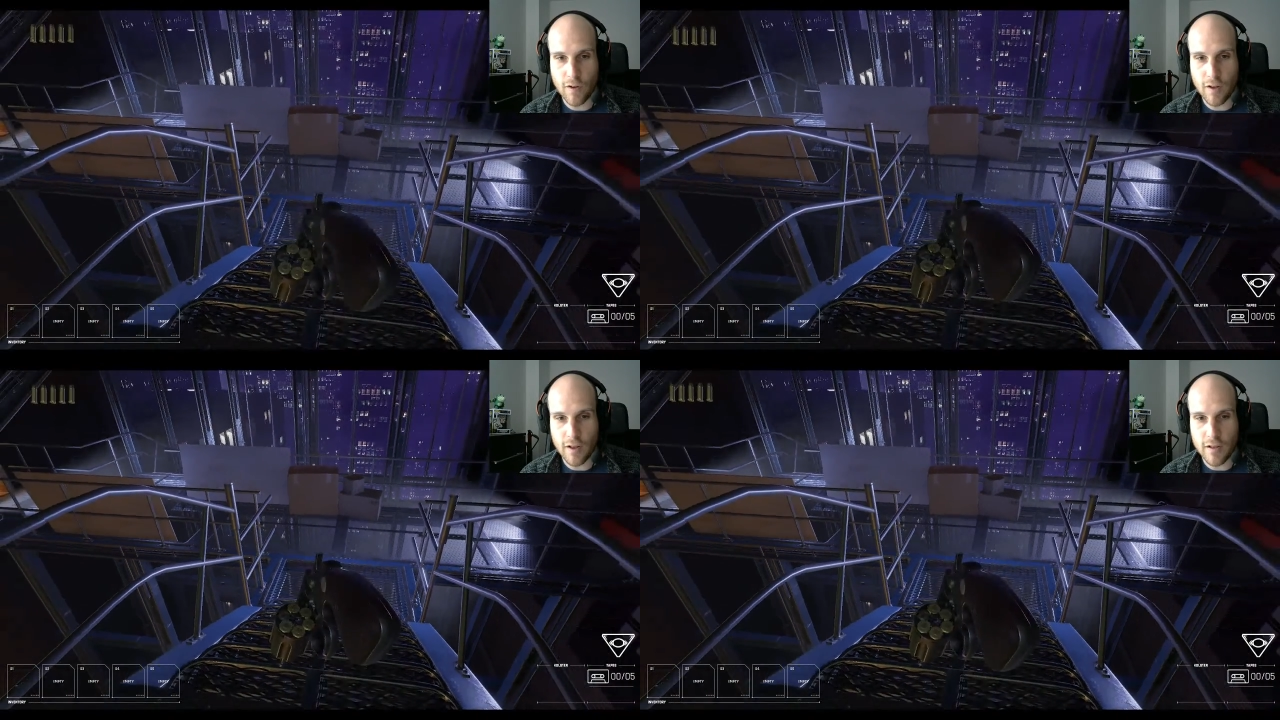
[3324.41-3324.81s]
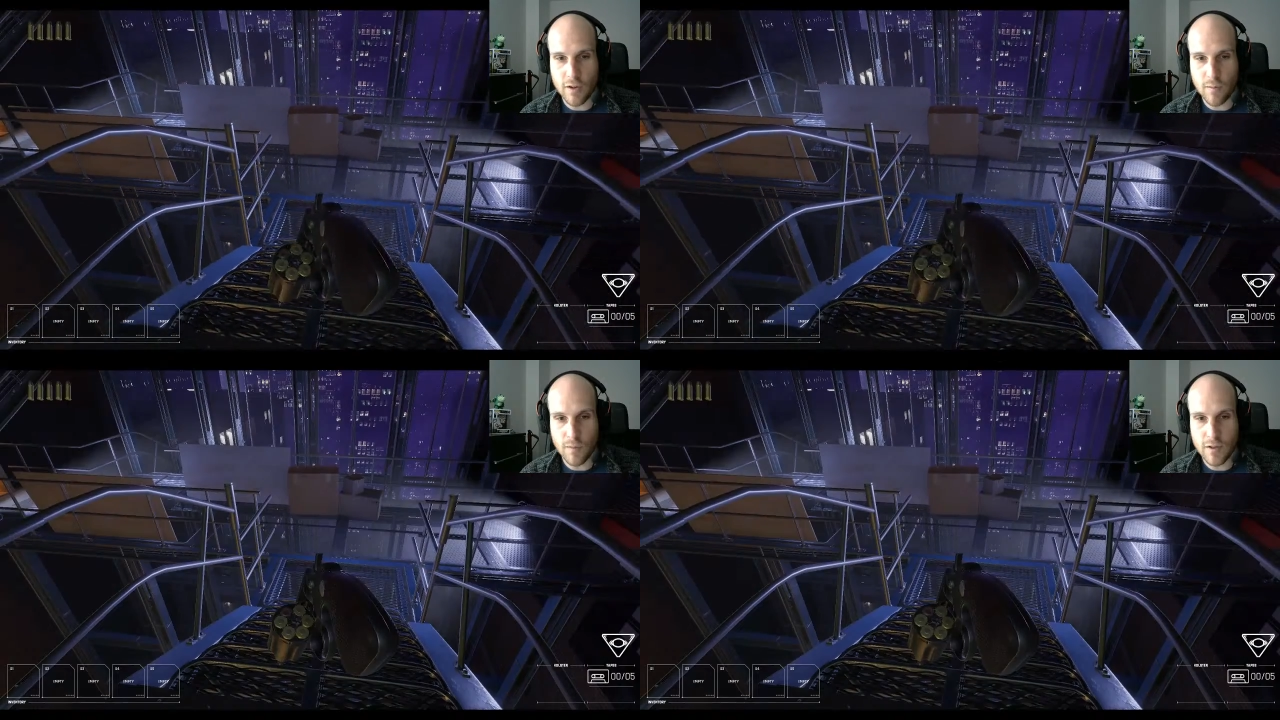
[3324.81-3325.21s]
like they
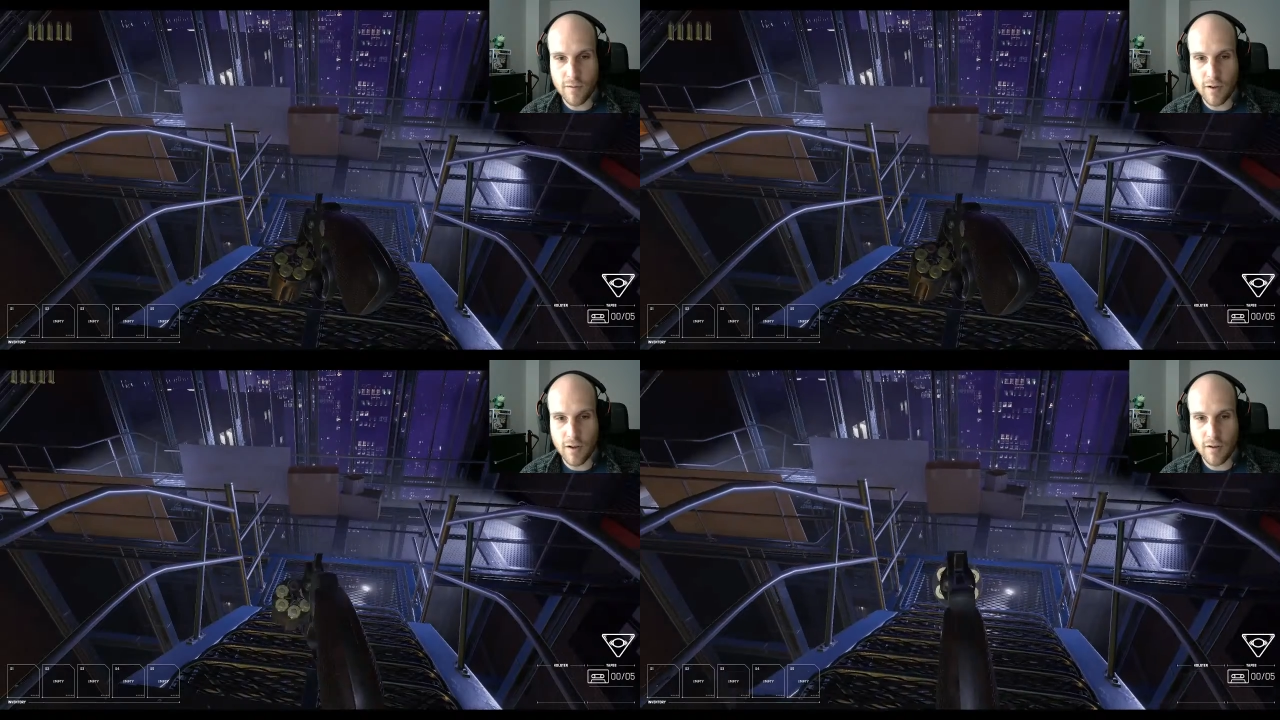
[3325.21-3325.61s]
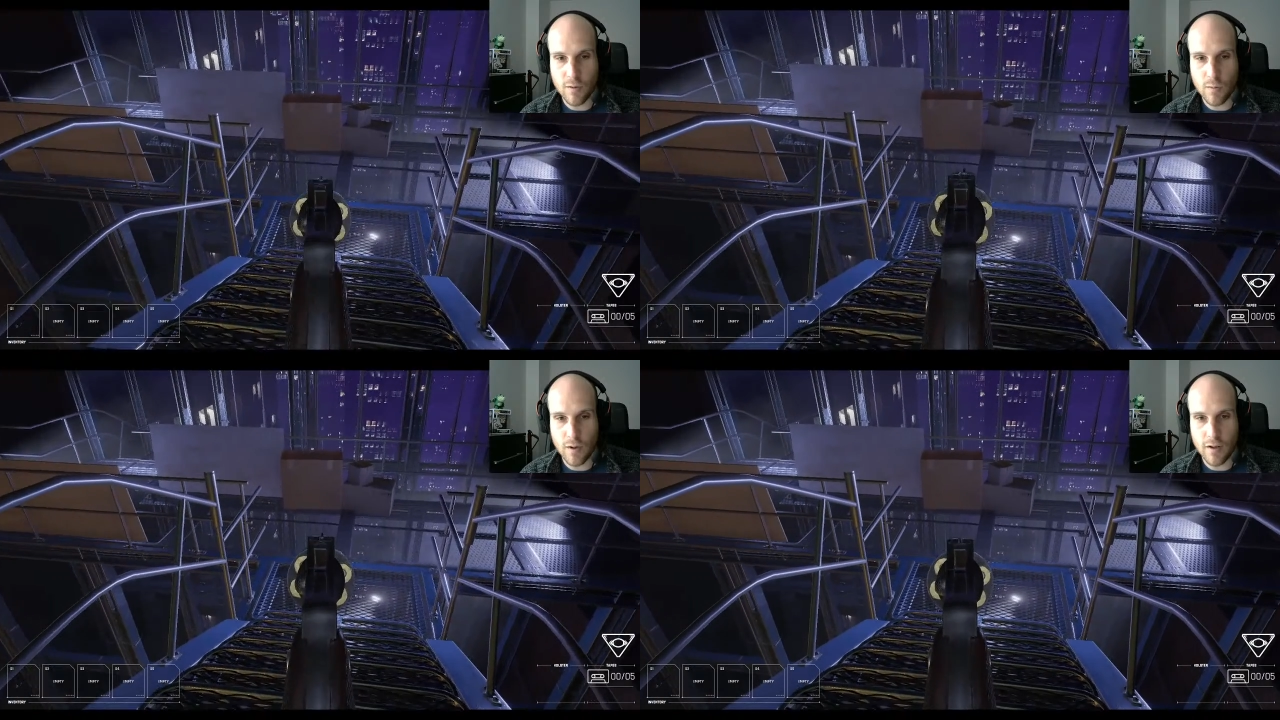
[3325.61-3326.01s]
don't misfire
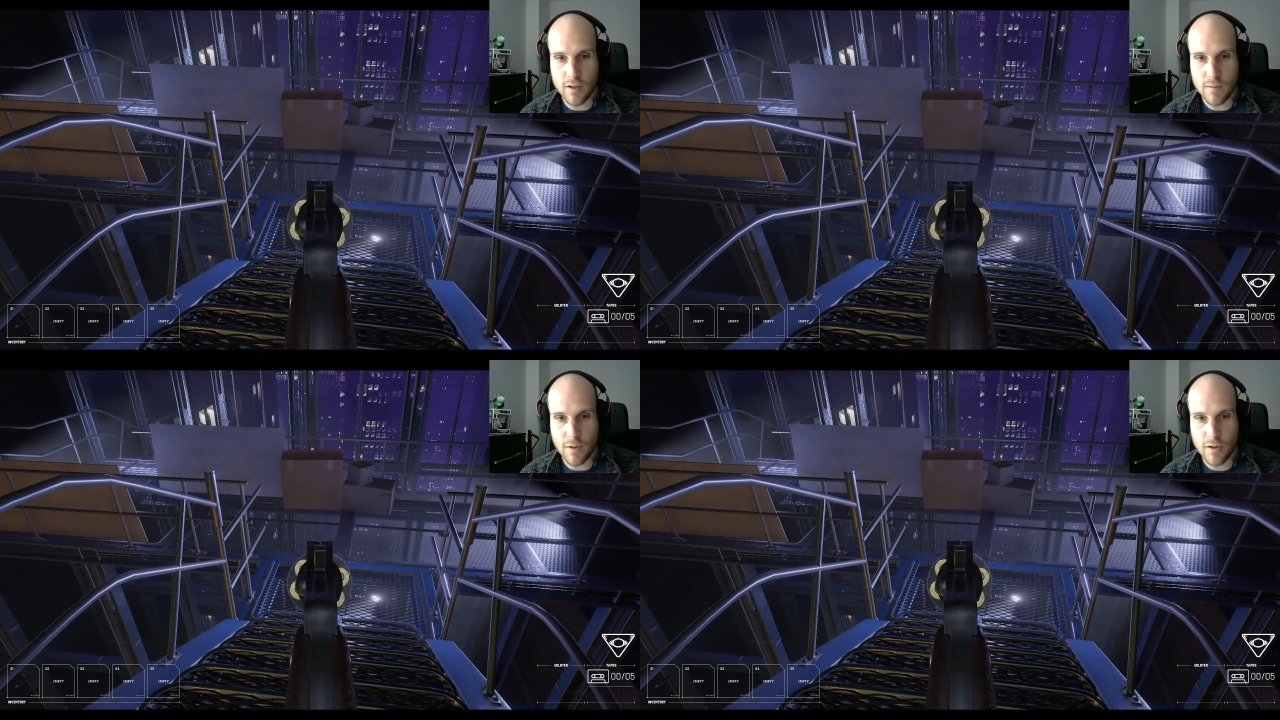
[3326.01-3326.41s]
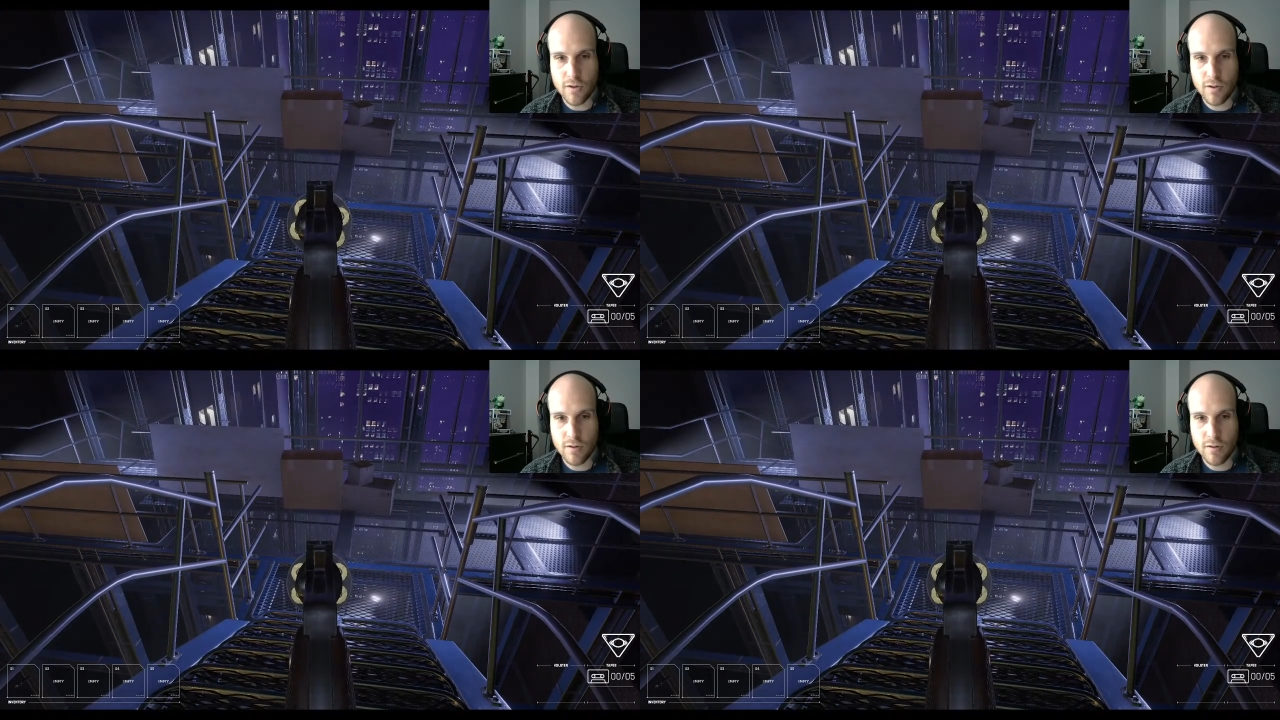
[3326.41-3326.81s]
quite as much.